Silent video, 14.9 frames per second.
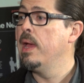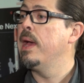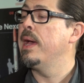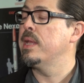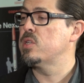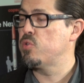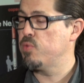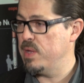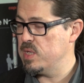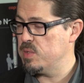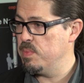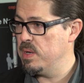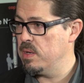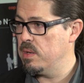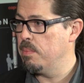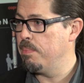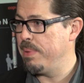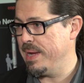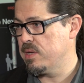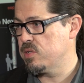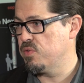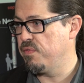and transmitted
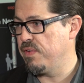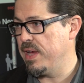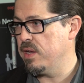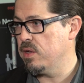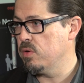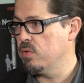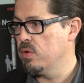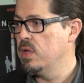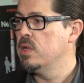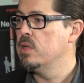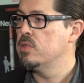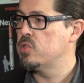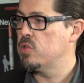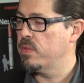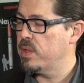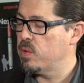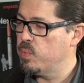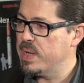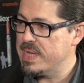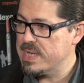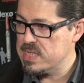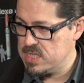back to FIDO so that we
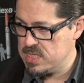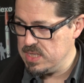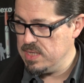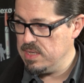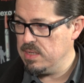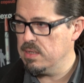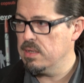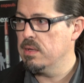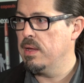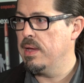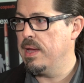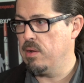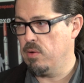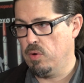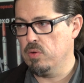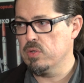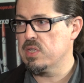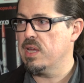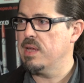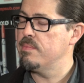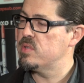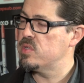can see at all
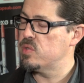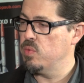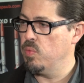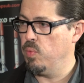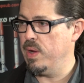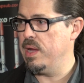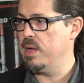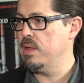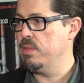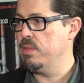times where